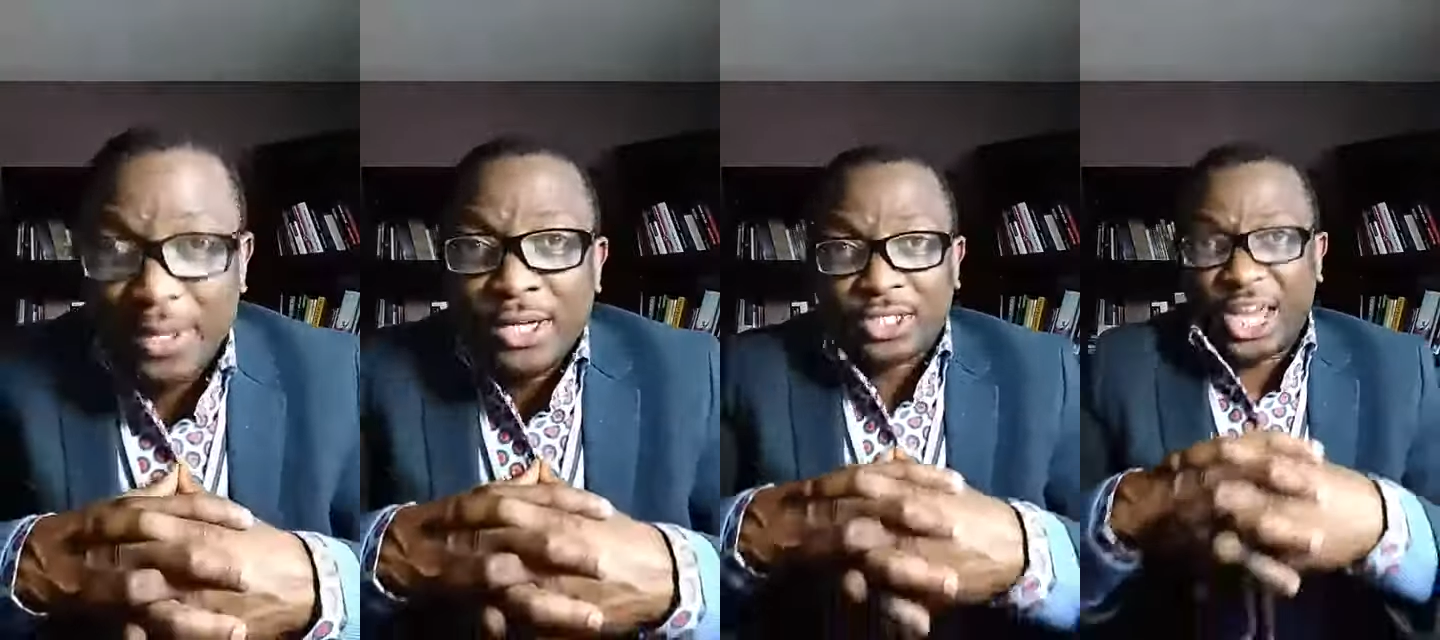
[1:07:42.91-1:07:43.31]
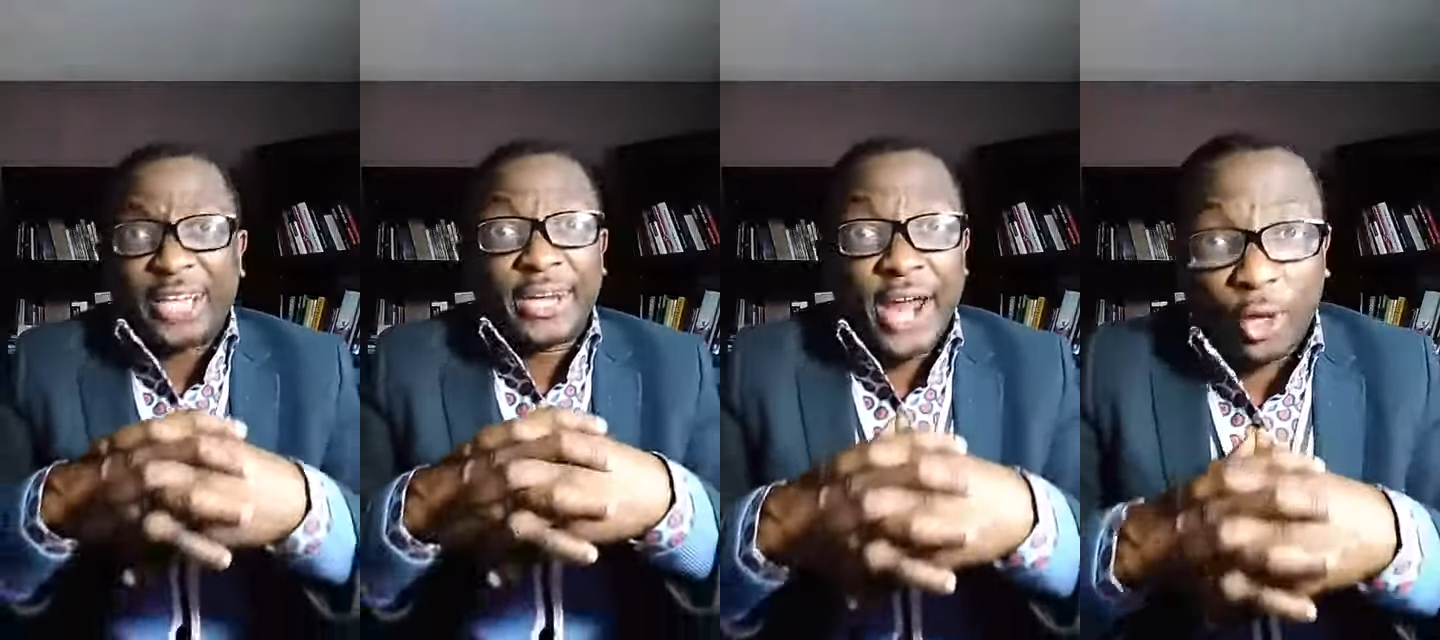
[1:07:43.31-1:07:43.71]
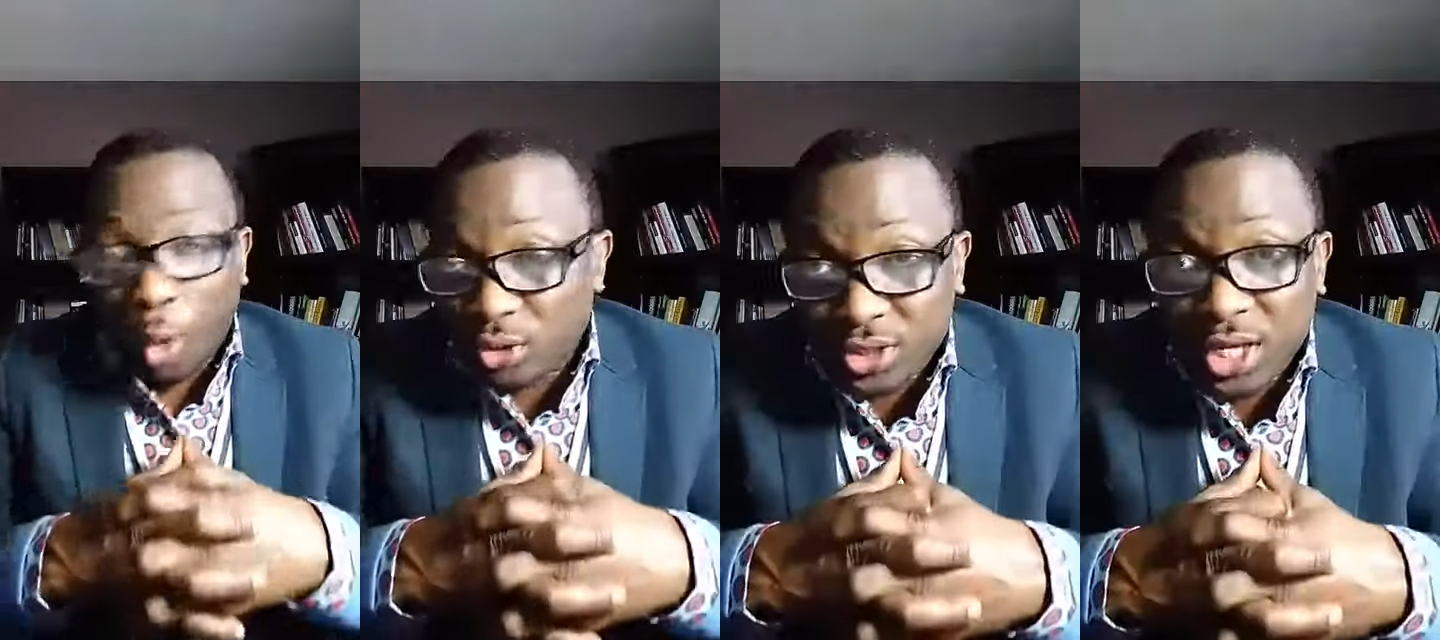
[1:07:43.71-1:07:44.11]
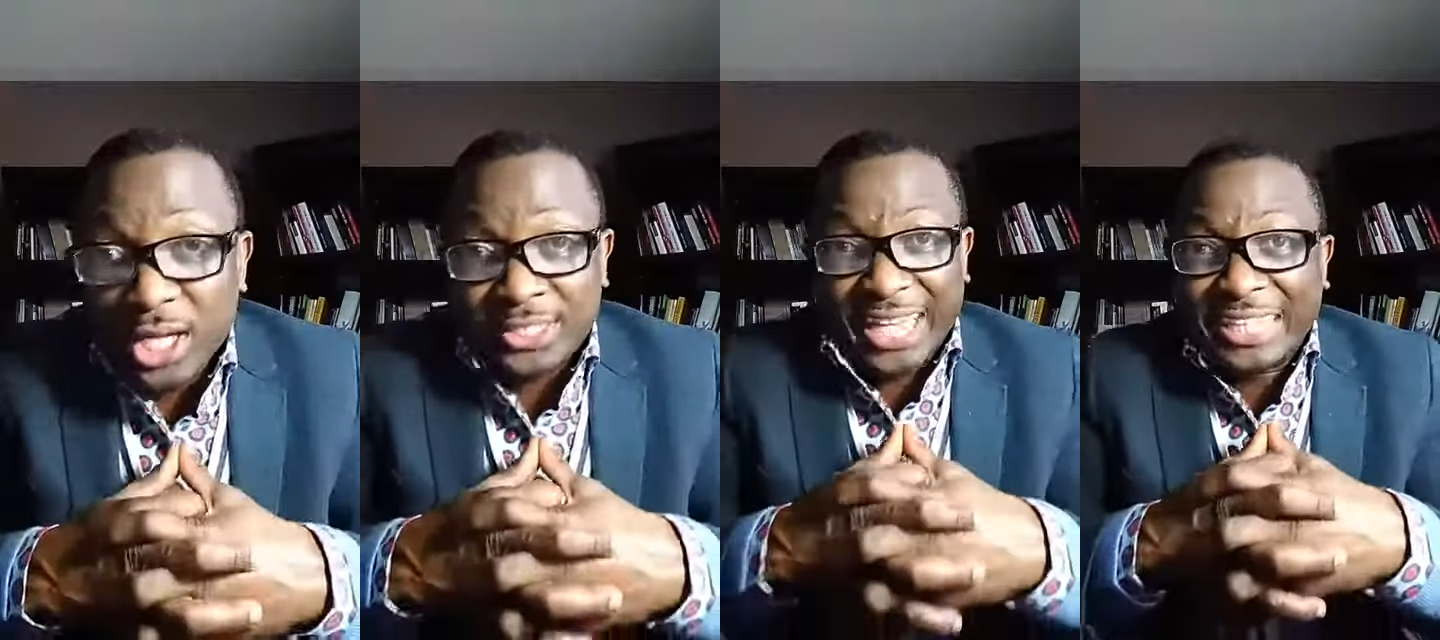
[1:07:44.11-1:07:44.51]
check the records,
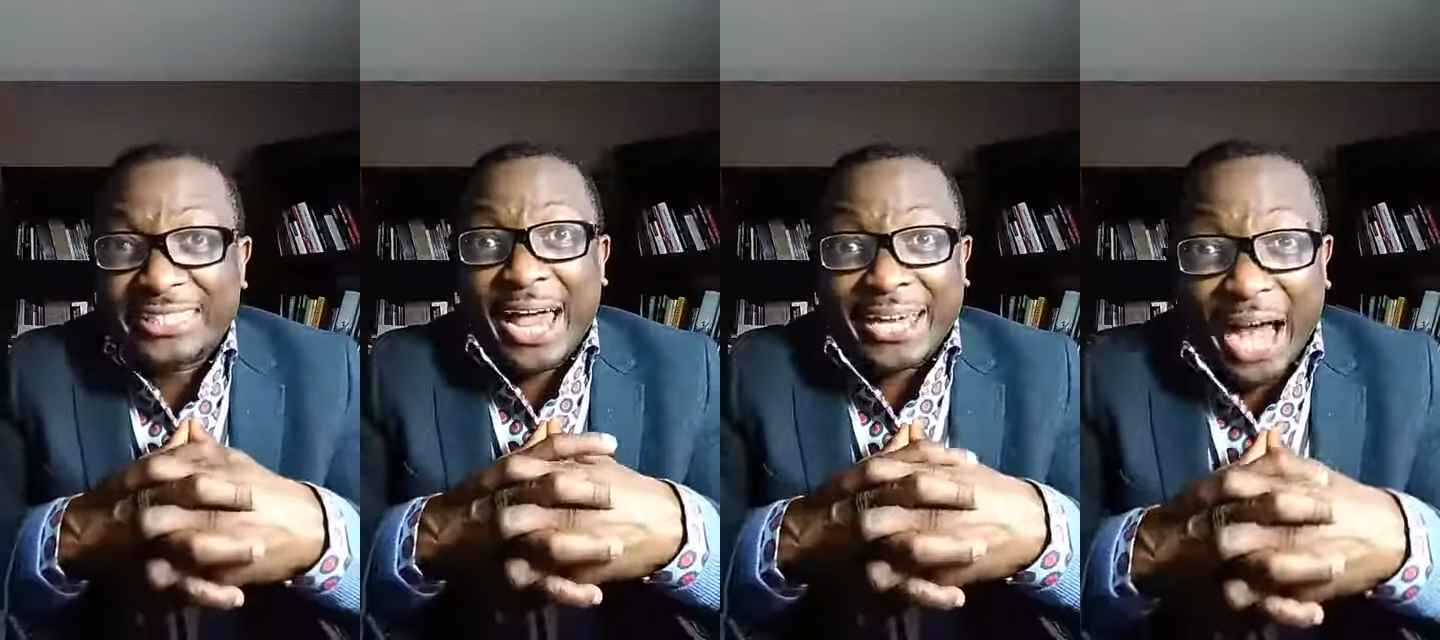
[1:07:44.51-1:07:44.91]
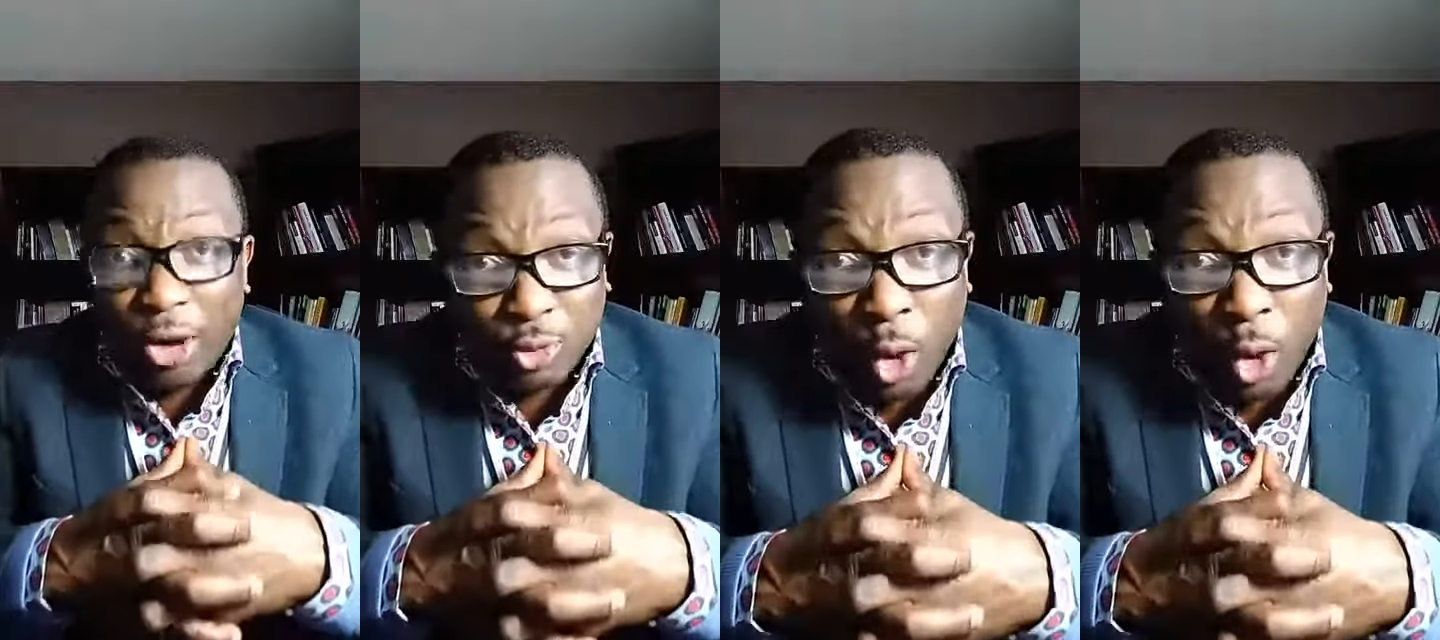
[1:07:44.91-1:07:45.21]
search their accounts